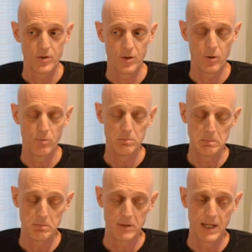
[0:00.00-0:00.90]
So
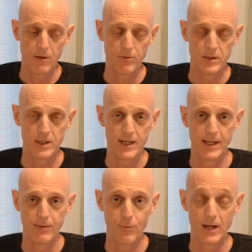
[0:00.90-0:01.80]
can't really say
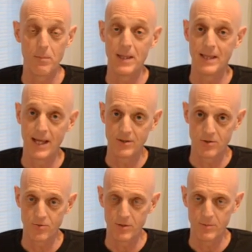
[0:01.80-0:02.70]
I recommend that as a
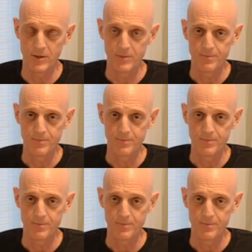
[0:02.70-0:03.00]
treatment.